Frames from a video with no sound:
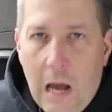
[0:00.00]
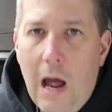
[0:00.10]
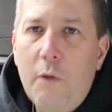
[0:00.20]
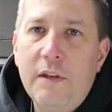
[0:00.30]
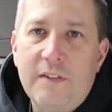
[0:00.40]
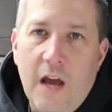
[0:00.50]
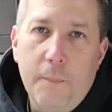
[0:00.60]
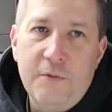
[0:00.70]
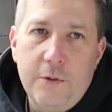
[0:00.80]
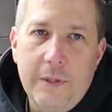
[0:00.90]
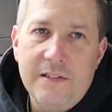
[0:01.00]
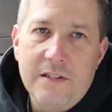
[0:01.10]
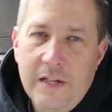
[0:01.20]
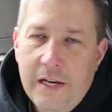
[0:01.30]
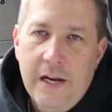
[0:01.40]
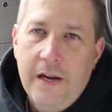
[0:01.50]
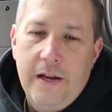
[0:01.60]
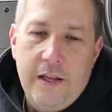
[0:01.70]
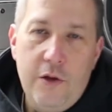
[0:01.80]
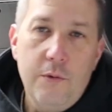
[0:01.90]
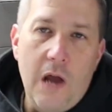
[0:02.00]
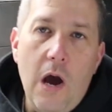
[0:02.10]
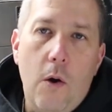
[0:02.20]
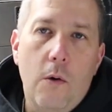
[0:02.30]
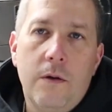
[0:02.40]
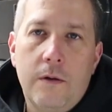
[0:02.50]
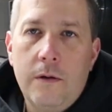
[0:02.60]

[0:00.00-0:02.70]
Now, how this helps you is, you know